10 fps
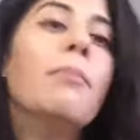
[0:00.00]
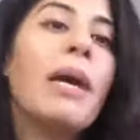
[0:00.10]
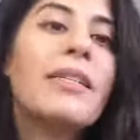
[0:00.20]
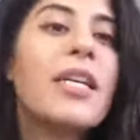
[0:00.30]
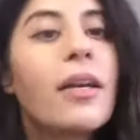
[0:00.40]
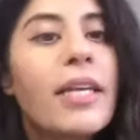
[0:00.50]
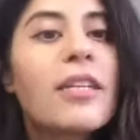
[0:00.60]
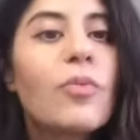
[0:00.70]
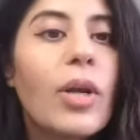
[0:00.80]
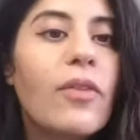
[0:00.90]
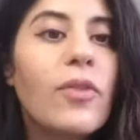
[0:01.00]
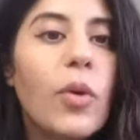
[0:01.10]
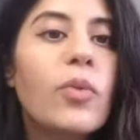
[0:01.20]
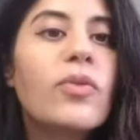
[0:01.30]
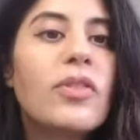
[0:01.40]
Maitake is one of
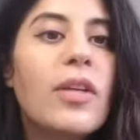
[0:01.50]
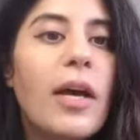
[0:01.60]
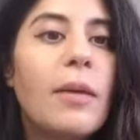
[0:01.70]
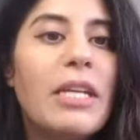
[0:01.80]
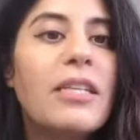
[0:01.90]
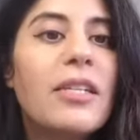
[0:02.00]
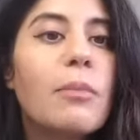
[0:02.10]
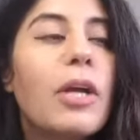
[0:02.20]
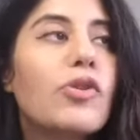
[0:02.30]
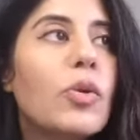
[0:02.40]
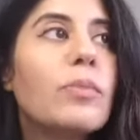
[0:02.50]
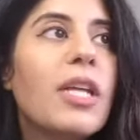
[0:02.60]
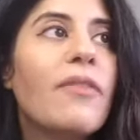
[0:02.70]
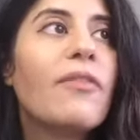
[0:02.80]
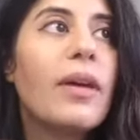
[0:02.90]
those medicinal mushrooms
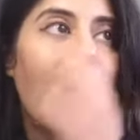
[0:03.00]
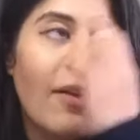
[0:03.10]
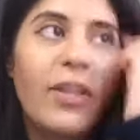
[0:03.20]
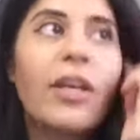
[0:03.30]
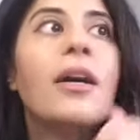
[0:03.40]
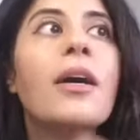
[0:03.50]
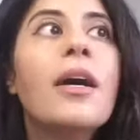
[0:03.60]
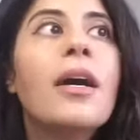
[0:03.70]
that have the